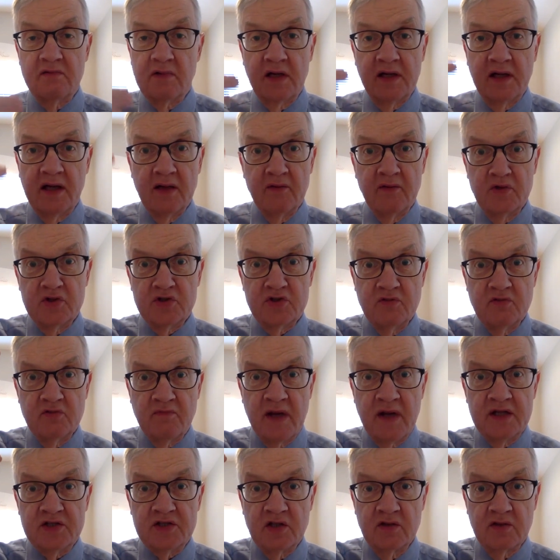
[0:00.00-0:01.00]
again, we should
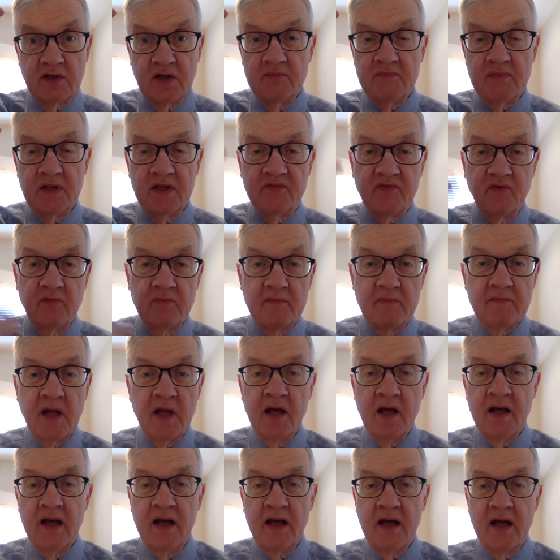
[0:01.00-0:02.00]
mention, can be from
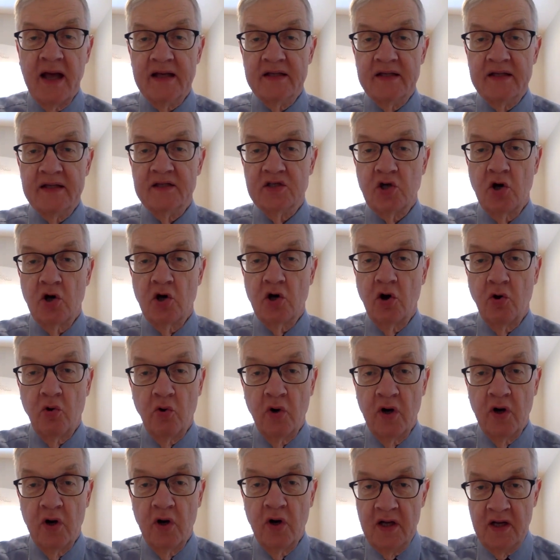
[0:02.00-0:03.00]
head to
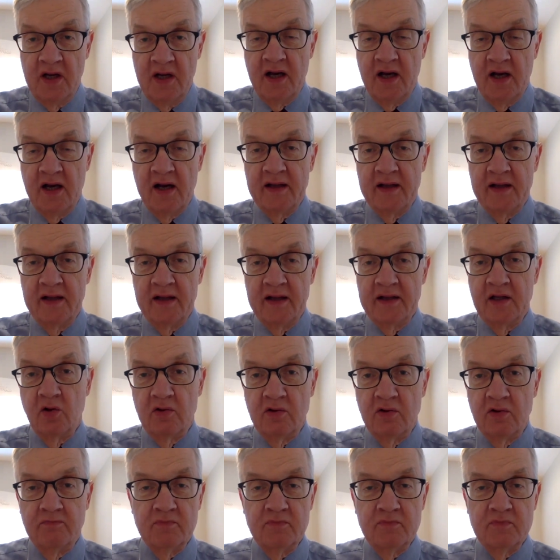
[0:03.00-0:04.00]
toe. You
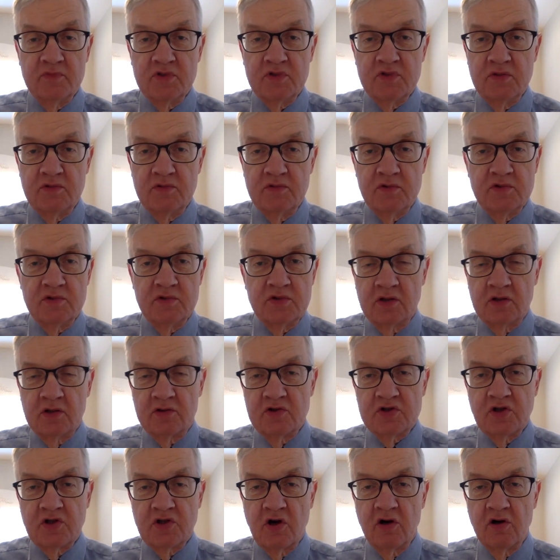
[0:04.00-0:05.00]
know,
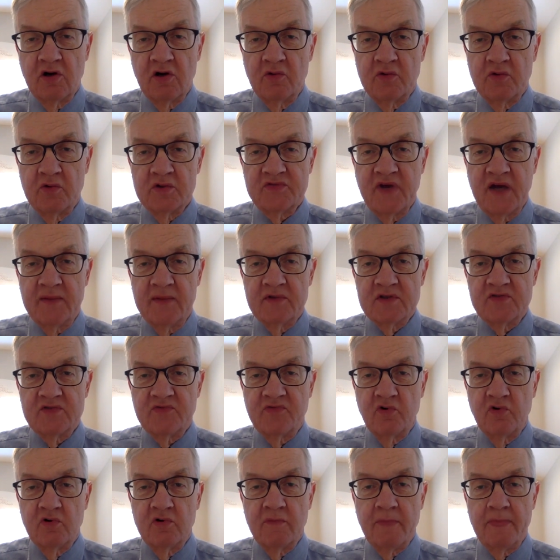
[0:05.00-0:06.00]
Dr. Sarno was famous
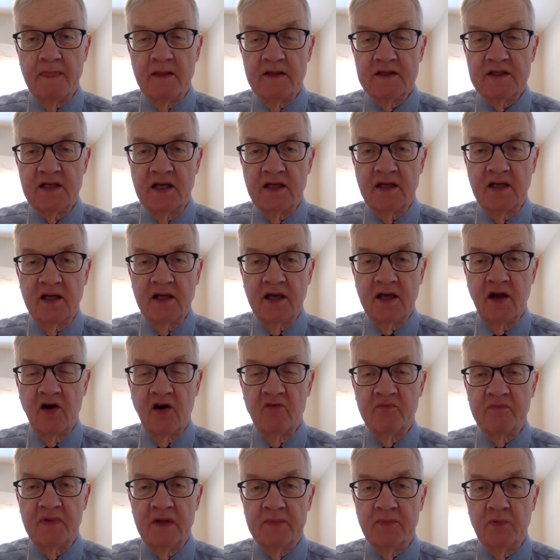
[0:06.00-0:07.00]
for taking care
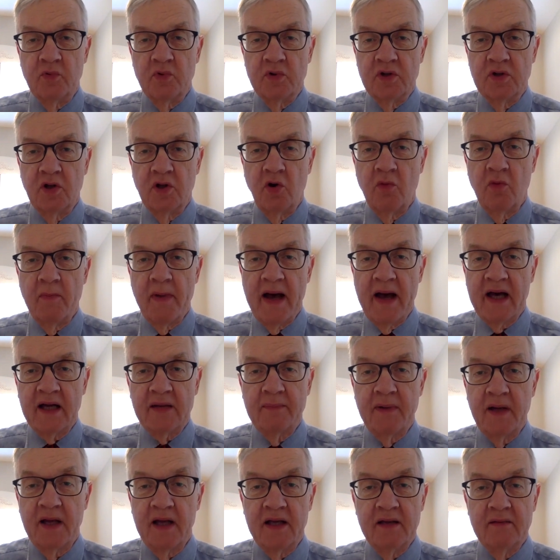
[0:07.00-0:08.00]
of people with low back
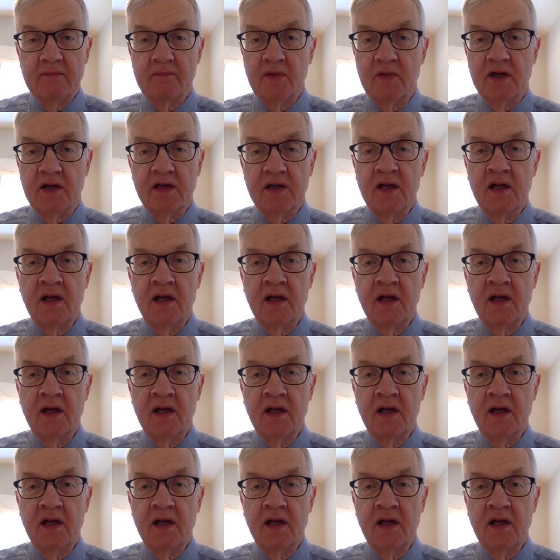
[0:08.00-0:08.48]
pain, but